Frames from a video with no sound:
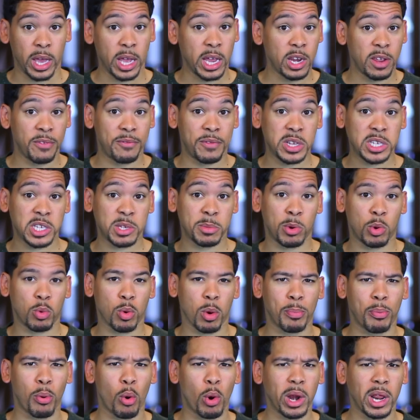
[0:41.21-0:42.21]
Indivisible
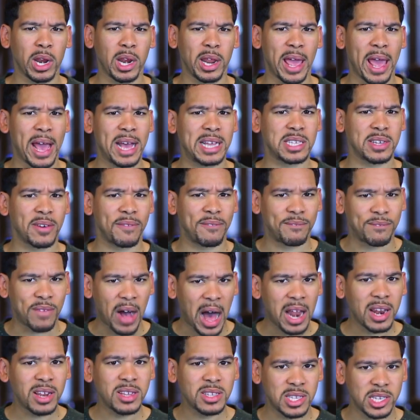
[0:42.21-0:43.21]
reportedly has a
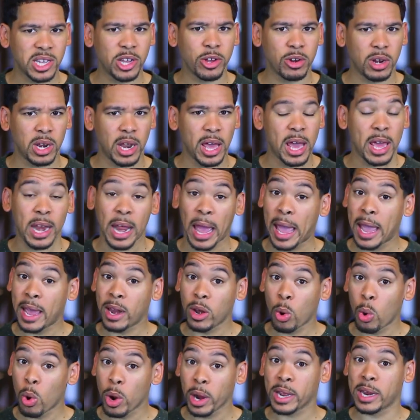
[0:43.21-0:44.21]
volunteer-led
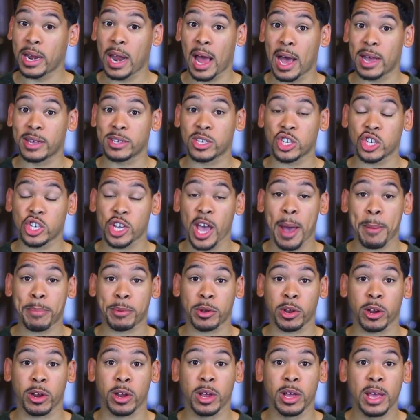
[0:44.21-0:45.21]
and organized
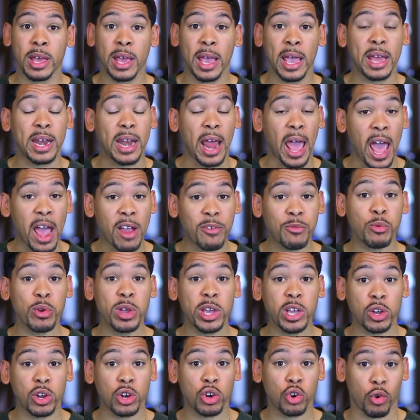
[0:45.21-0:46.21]
chapter in
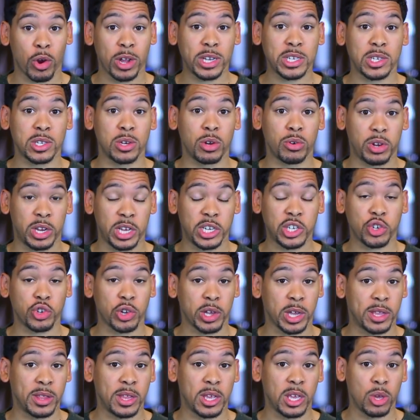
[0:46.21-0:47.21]
every congressional
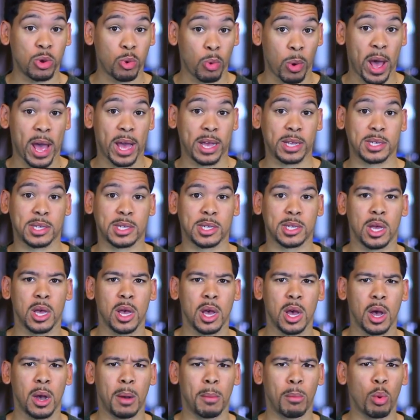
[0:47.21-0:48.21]
district in the U.S
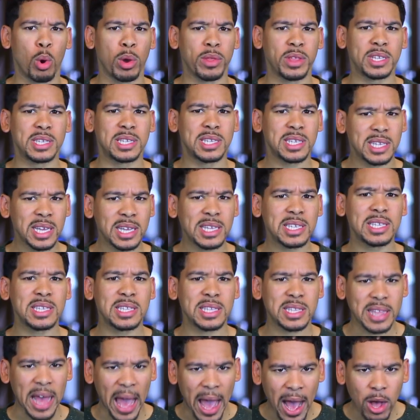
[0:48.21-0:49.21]
more than
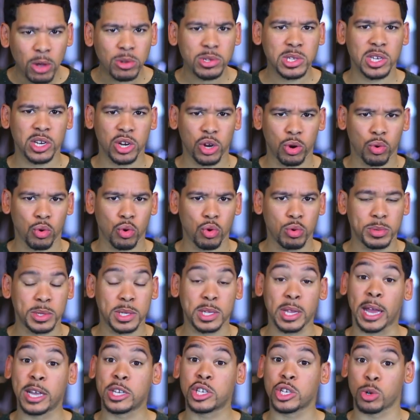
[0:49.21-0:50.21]
6,000
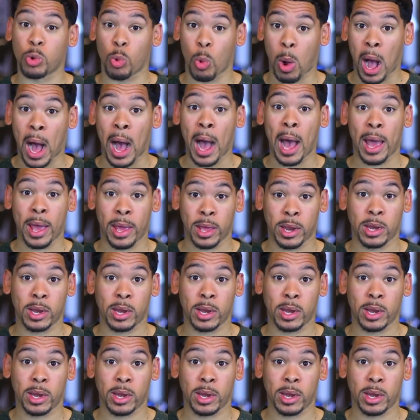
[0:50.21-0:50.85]
groups nationwide.